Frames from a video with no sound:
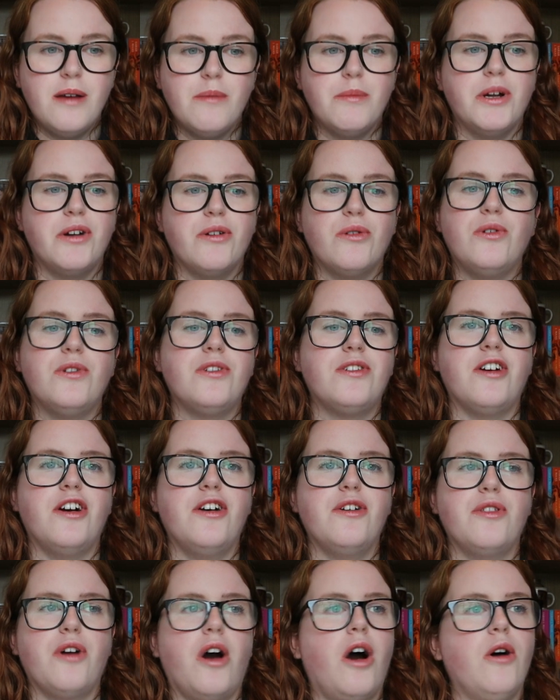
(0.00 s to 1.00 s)
But
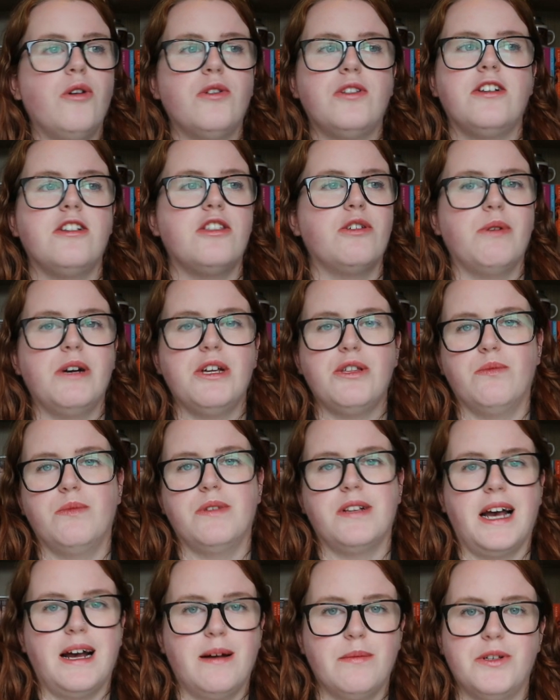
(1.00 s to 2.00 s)
also the whole situation
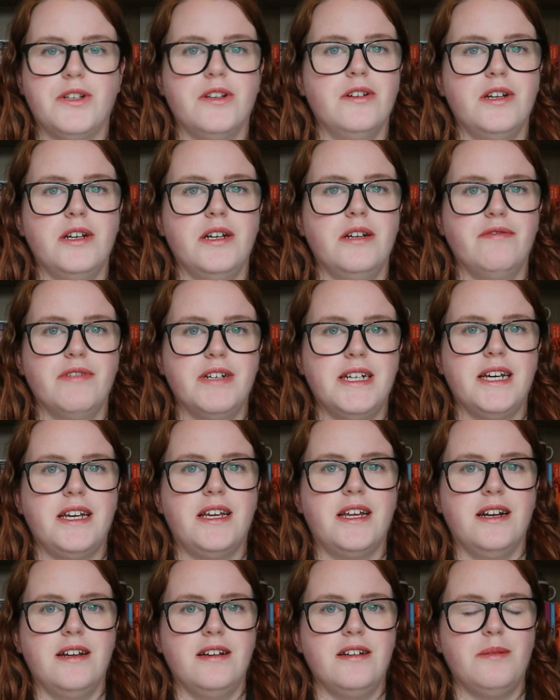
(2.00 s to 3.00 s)
was absolutely
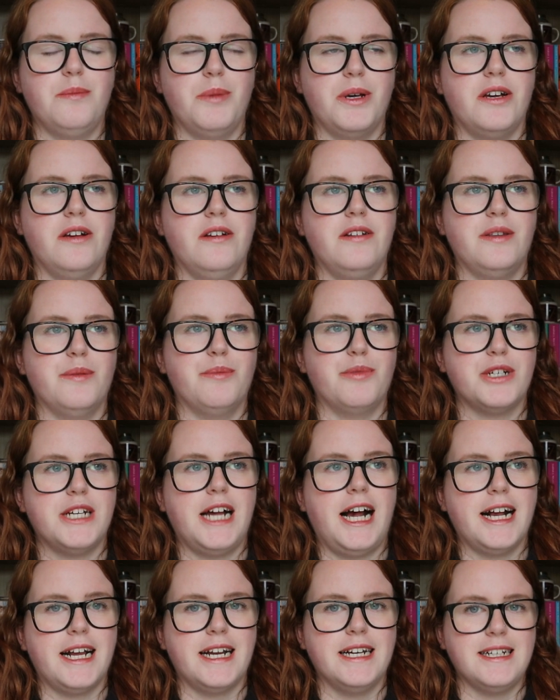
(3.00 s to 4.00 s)
ridiculous, because the
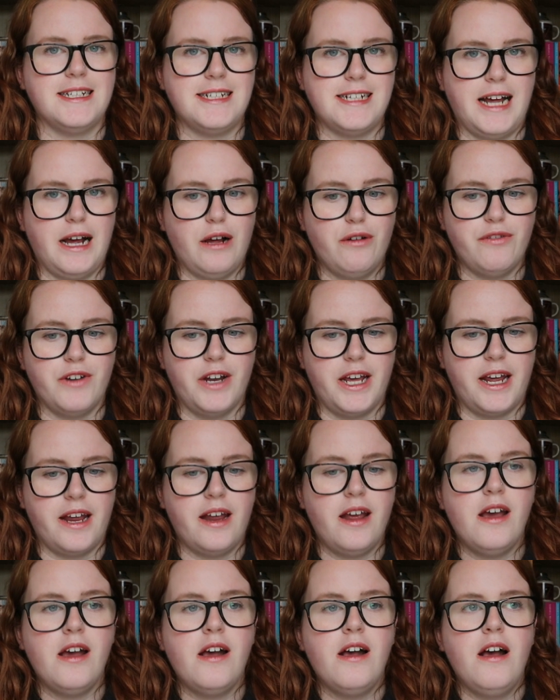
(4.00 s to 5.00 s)
protagonist Daphne,
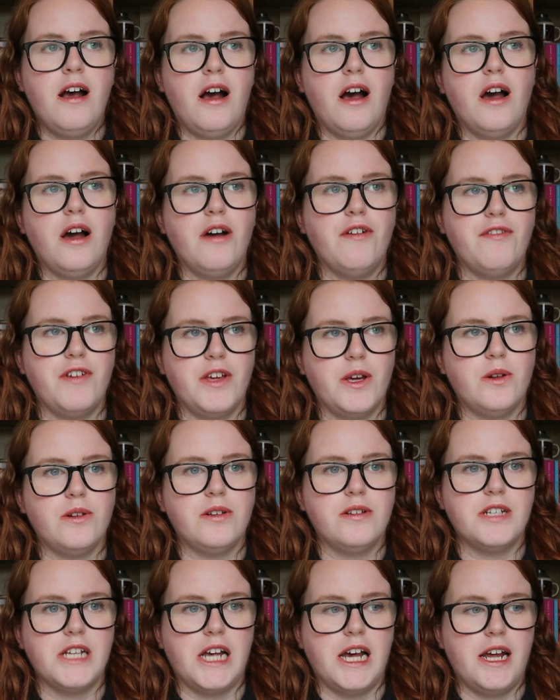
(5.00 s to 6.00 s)
her
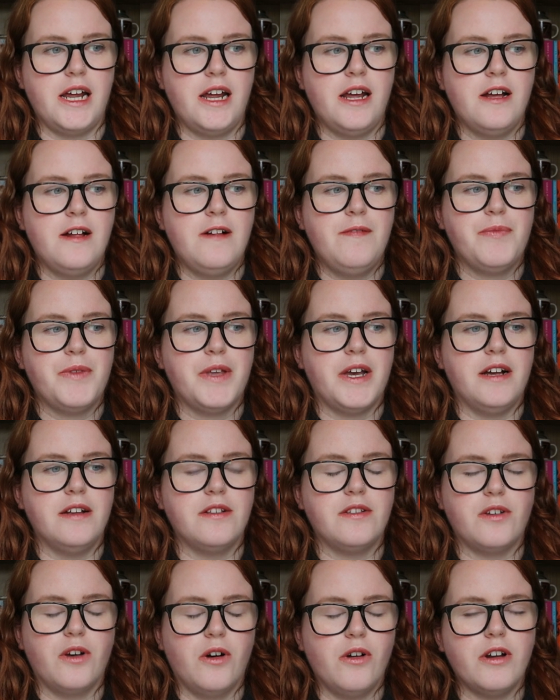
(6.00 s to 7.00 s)
fiance
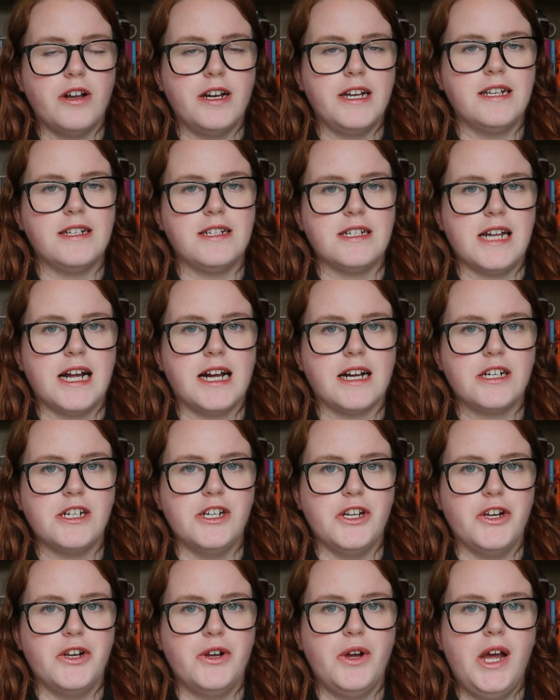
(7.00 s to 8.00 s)
has gone on his stag
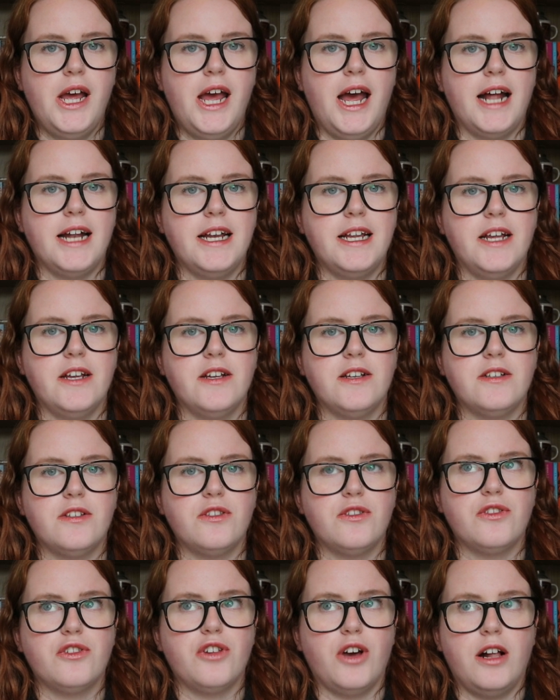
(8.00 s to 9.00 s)
do, and his
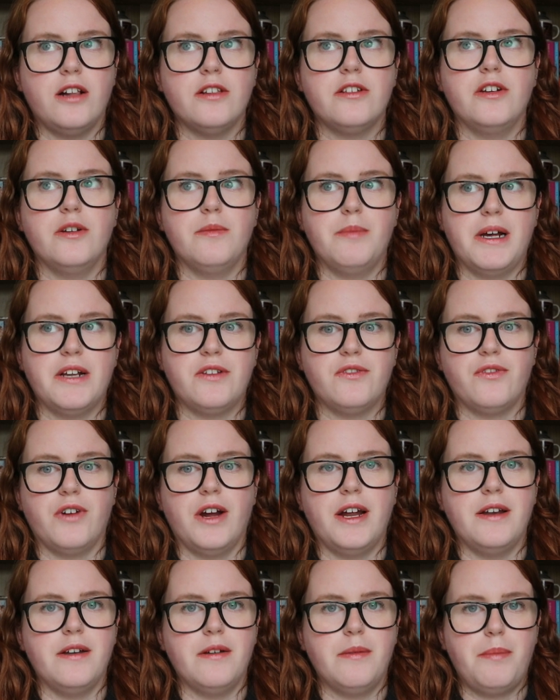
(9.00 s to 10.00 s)
childhood best
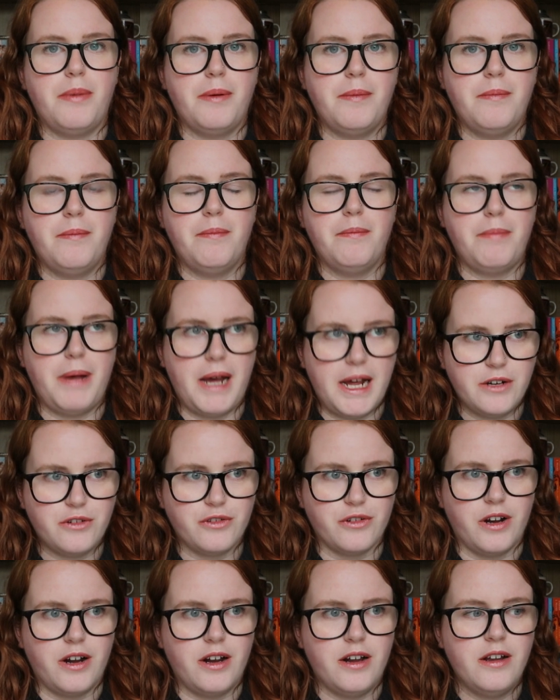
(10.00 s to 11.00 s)
friend
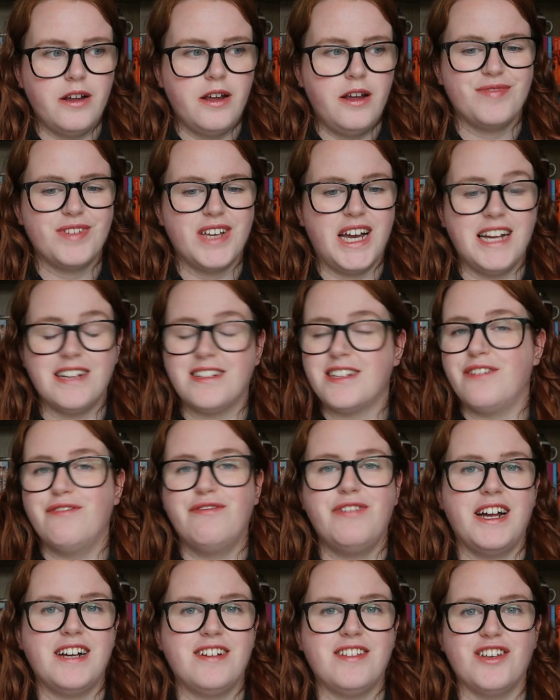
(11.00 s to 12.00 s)
Petra has
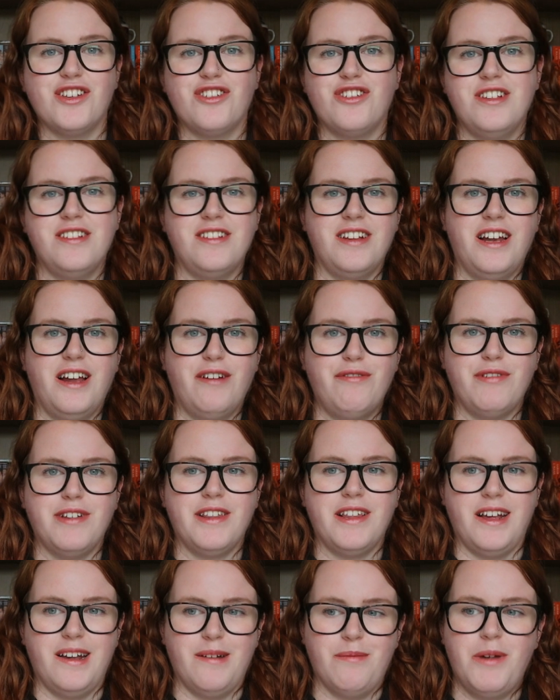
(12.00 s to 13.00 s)
confessed that she's in love
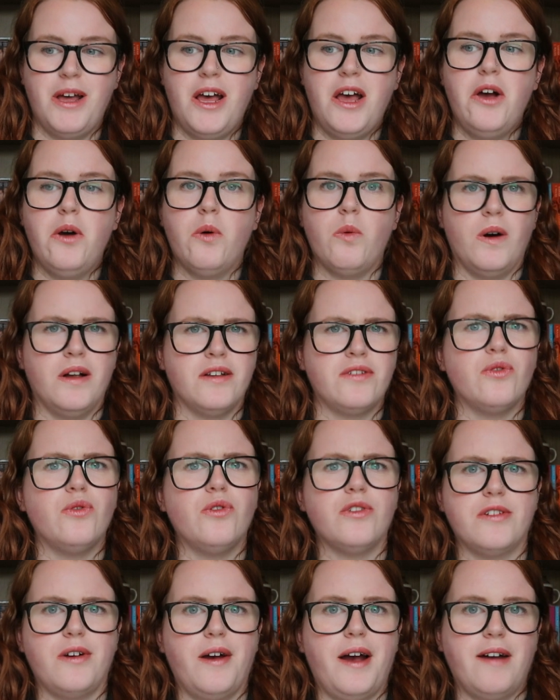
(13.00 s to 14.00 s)
with him whilst
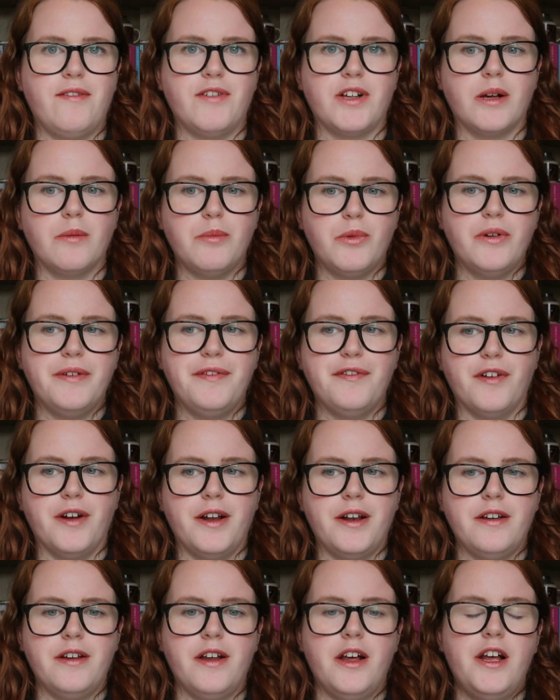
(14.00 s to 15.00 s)
also having a
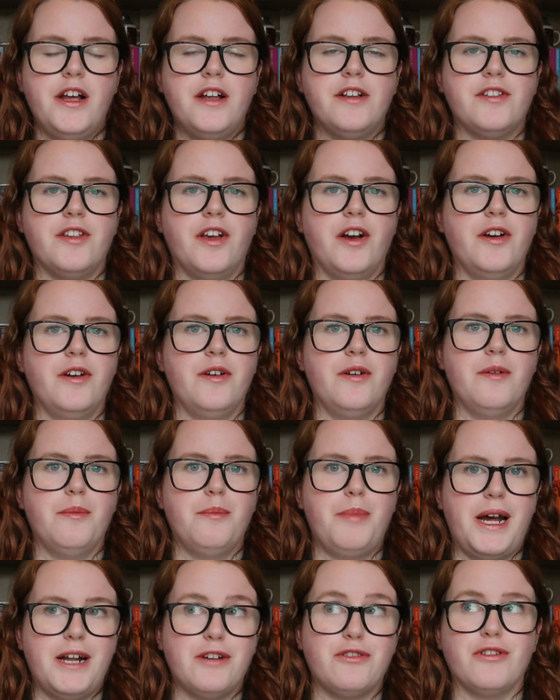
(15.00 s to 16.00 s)
boyfriend. So
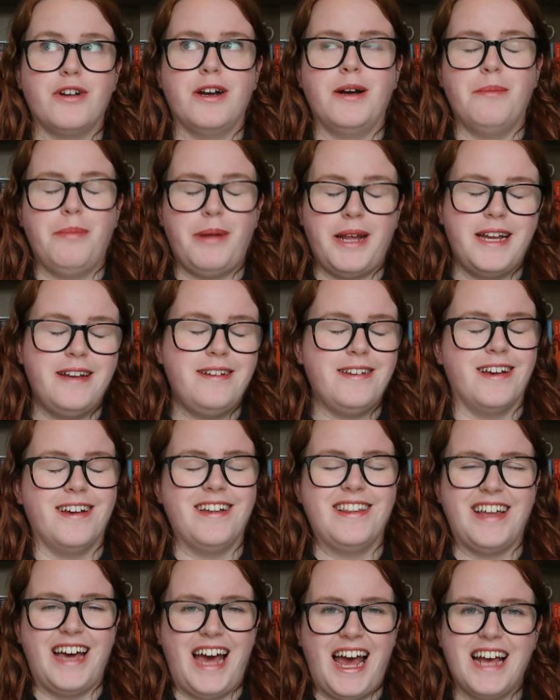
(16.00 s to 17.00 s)
Petra and
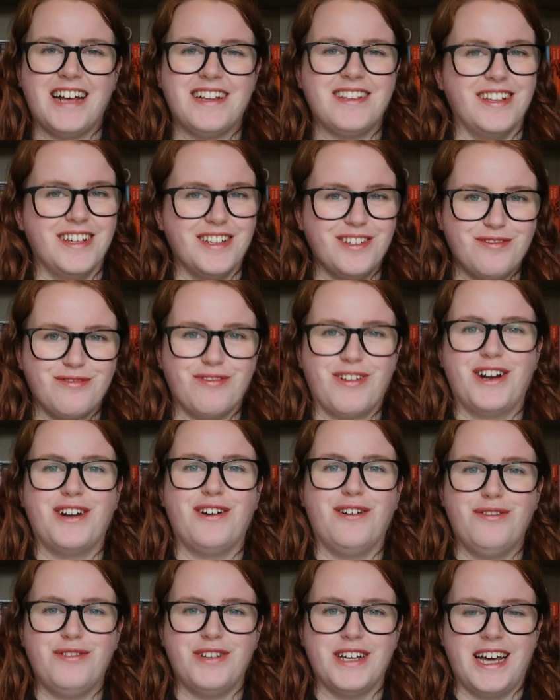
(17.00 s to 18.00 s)
Peter, the exes, run
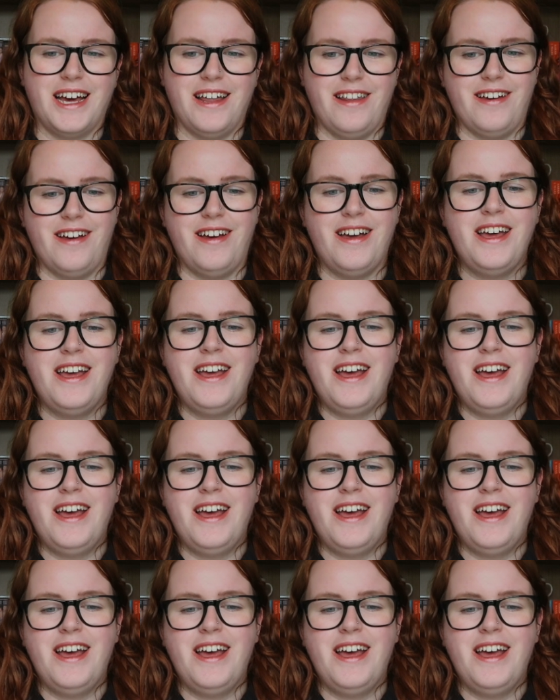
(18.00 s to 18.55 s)
off together,